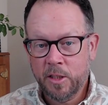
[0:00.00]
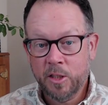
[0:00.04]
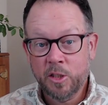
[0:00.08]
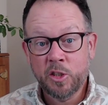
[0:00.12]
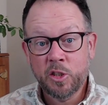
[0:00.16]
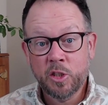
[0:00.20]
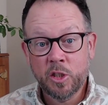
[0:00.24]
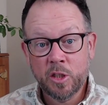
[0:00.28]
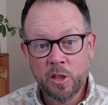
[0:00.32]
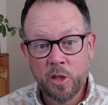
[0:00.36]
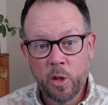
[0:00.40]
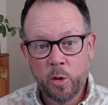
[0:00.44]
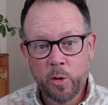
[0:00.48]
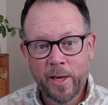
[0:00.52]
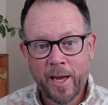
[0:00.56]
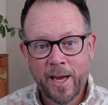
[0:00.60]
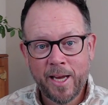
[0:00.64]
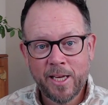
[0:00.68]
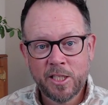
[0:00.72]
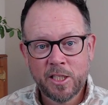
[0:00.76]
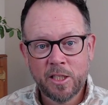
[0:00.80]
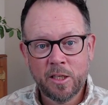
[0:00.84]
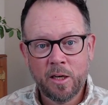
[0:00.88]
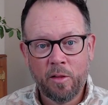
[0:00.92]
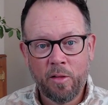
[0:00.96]
Good
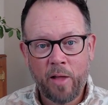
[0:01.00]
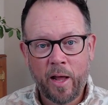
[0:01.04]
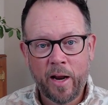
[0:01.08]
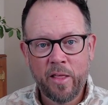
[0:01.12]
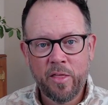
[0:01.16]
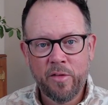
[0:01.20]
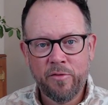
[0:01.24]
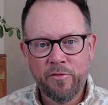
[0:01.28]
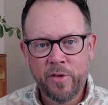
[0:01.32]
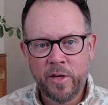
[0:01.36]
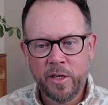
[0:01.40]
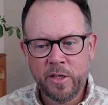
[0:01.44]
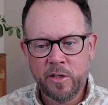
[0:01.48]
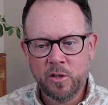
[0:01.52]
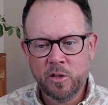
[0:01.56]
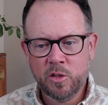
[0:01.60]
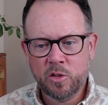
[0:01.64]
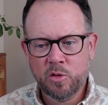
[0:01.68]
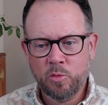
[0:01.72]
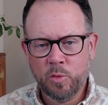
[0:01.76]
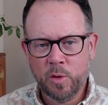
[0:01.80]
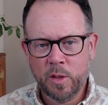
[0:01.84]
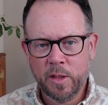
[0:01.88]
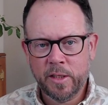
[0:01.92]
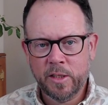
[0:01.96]
location. A lot of the
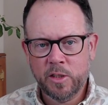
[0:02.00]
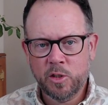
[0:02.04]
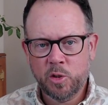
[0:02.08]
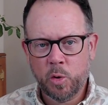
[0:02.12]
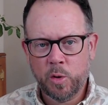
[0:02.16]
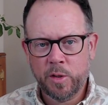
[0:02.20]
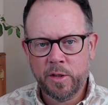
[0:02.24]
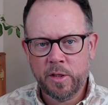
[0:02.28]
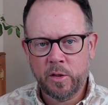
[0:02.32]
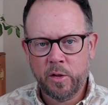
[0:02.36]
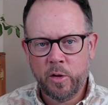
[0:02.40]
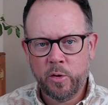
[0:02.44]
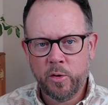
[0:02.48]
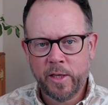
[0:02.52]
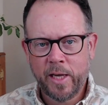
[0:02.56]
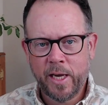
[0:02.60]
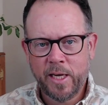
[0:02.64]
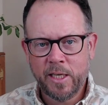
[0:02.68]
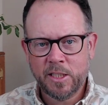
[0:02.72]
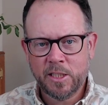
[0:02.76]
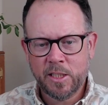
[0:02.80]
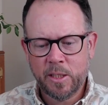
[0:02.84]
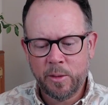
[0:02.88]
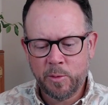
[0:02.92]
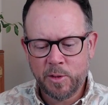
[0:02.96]
vendors really enjoyed the
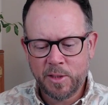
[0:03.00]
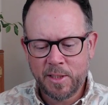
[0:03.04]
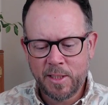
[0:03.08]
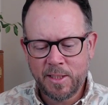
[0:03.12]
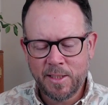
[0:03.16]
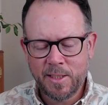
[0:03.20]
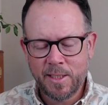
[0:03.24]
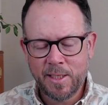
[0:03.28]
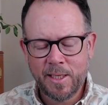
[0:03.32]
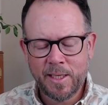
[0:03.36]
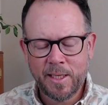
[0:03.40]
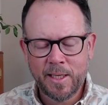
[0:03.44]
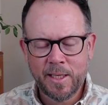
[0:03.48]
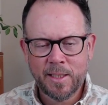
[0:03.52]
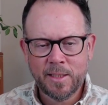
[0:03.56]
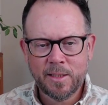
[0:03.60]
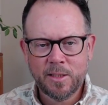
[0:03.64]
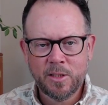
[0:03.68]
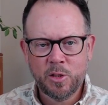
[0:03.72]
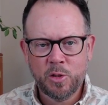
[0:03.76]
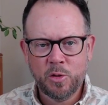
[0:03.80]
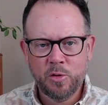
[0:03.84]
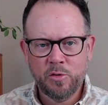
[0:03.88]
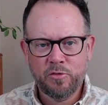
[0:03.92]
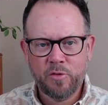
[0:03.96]
location. It was easy to get
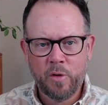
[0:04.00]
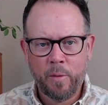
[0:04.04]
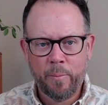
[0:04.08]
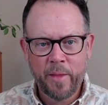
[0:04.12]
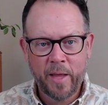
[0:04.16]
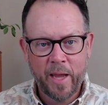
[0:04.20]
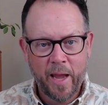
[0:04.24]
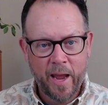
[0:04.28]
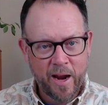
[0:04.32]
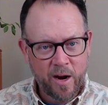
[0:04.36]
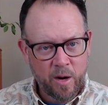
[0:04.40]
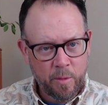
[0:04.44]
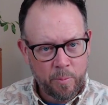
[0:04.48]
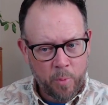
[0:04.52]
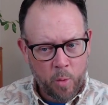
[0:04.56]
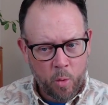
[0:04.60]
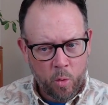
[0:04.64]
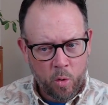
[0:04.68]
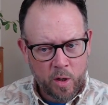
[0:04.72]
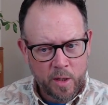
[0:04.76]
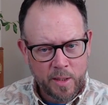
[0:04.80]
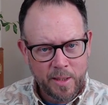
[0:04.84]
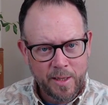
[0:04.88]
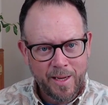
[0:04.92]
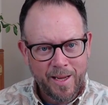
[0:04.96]
to from the
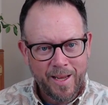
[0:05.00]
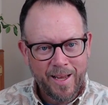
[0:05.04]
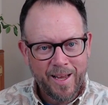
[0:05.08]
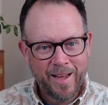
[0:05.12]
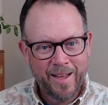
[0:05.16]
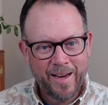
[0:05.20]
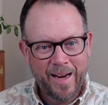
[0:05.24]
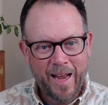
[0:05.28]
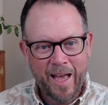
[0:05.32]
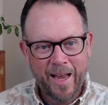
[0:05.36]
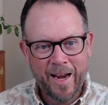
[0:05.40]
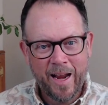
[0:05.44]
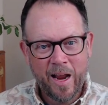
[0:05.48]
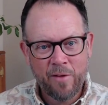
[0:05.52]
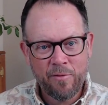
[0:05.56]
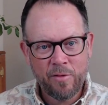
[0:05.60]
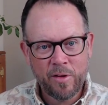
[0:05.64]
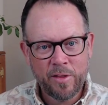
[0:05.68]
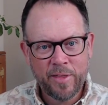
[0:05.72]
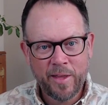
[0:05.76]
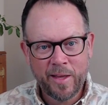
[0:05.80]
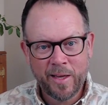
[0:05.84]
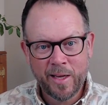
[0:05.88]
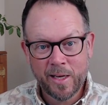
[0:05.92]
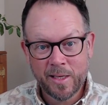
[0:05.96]
airport and had
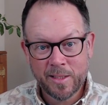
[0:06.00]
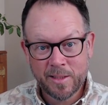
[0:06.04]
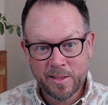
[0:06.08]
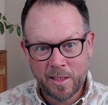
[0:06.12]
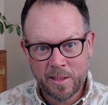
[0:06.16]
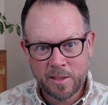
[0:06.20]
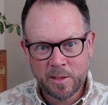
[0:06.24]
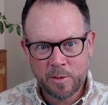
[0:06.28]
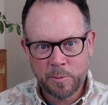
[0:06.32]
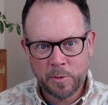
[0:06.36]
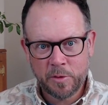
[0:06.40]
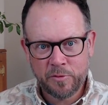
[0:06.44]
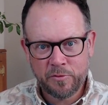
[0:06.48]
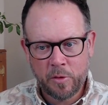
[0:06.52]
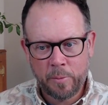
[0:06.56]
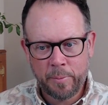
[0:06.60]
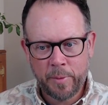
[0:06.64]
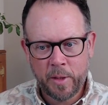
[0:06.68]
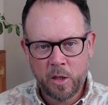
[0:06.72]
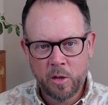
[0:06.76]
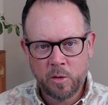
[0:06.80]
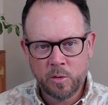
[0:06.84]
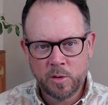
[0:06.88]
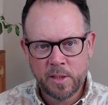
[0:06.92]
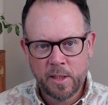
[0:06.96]
everything accessible from the
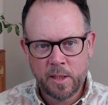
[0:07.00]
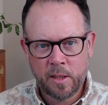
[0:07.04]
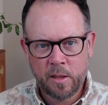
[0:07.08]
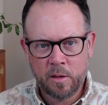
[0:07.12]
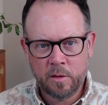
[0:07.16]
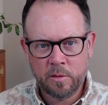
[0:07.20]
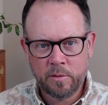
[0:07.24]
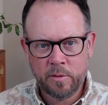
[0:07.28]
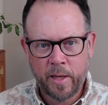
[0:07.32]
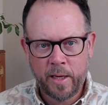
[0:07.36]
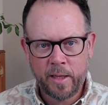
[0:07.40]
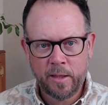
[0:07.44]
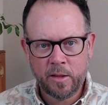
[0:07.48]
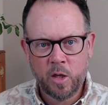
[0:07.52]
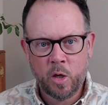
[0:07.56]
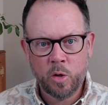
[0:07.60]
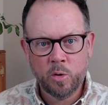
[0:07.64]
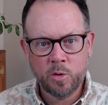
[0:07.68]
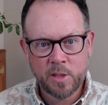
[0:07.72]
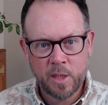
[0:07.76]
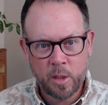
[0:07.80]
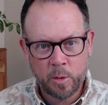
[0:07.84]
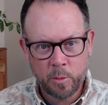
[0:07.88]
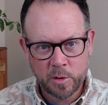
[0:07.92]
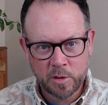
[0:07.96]
hotel. Like the
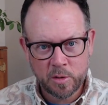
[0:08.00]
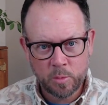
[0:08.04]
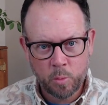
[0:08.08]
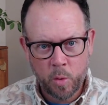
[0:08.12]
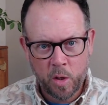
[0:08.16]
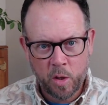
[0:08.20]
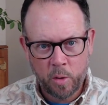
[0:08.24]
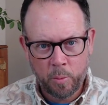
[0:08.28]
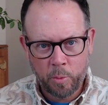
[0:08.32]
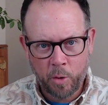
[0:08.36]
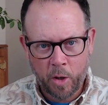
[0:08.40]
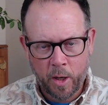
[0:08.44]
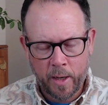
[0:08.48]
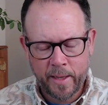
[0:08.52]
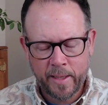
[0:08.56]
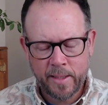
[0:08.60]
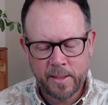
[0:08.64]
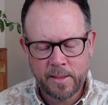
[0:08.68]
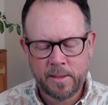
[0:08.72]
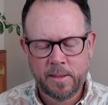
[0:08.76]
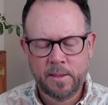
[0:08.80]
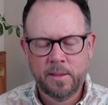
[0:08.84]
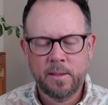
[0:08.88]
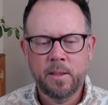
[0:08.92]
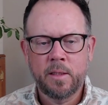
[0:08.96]
hotel was well
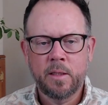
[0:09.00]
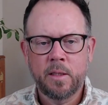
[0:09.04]
priced.